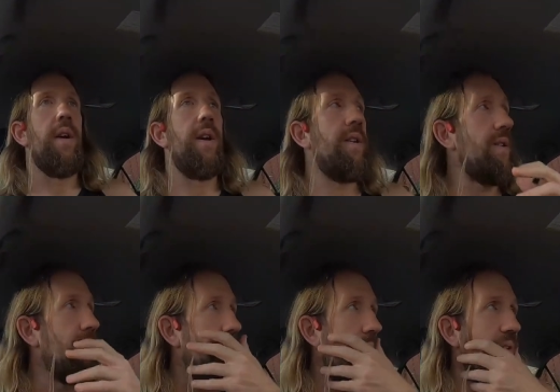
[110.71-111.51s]

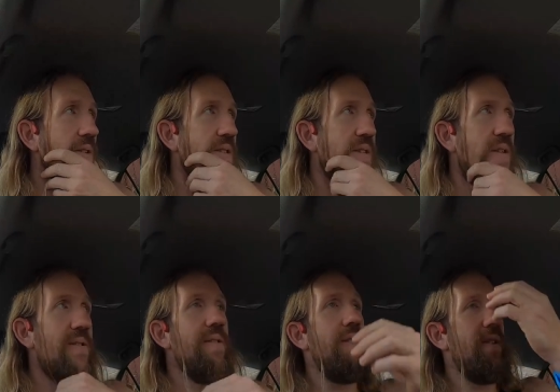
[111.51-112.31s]
Howdy.
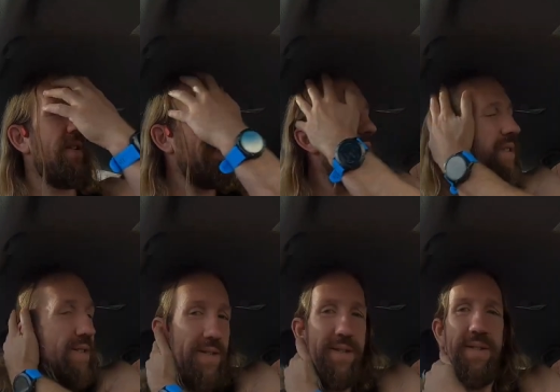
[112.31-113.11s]
So it
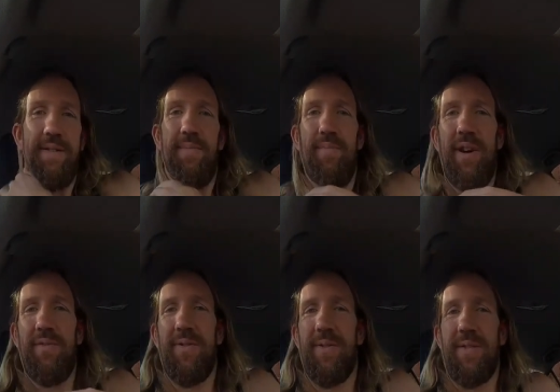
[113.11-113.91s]
is
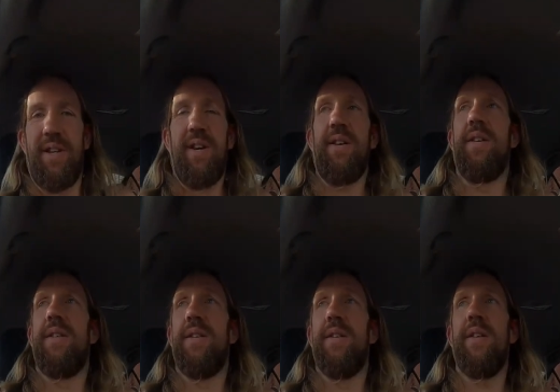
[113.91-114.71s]
marathon day
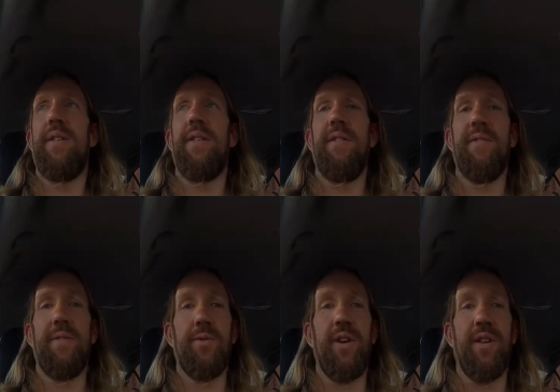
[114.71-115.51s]
out here at
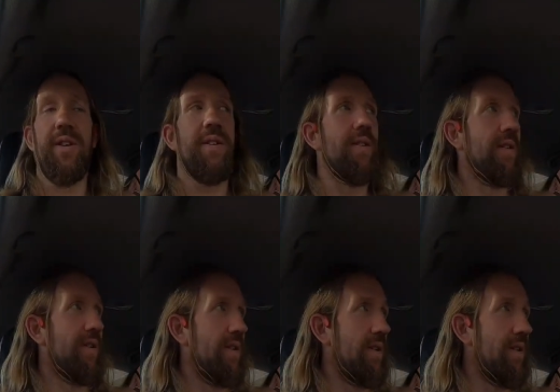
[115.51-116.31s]
the track.
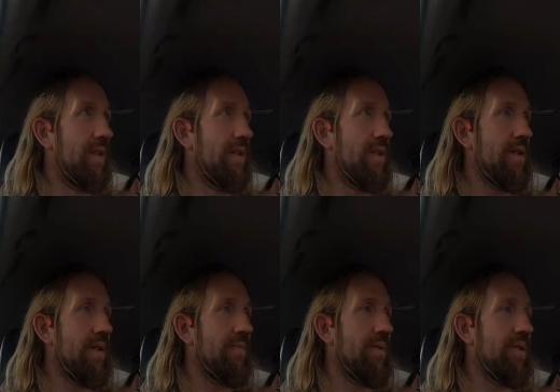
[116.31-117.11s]

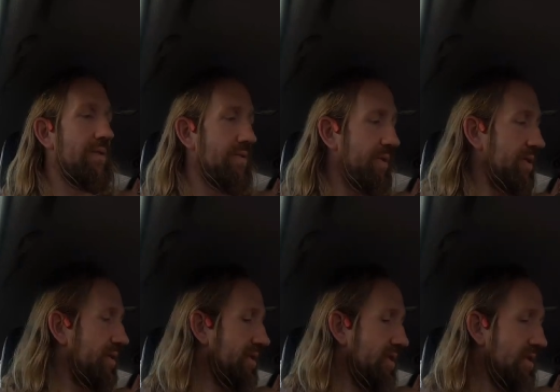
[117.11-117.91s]
I'm a little bit
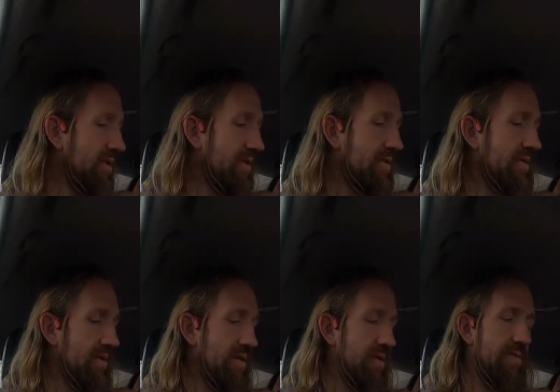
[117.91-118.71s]
early.
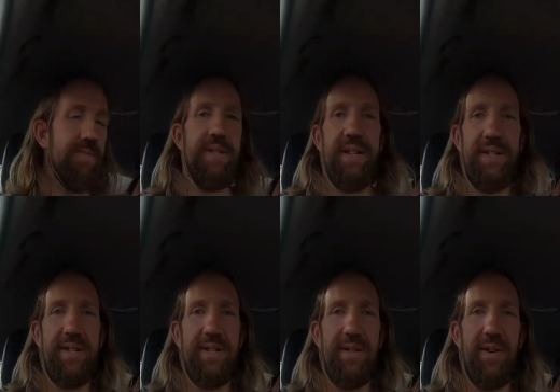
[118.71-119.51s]
The
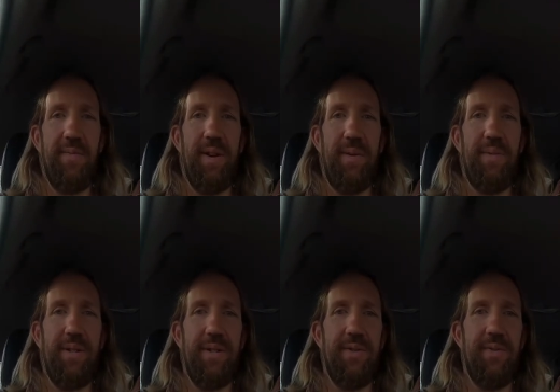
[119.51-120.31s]
centre doesn't open up
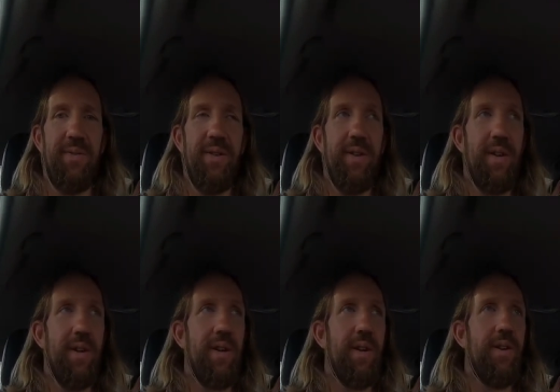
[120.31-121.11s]
until
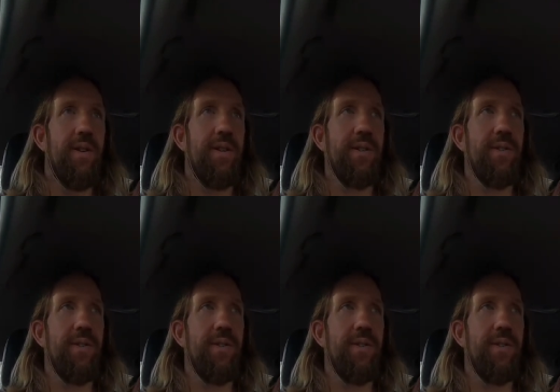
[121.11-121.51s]
9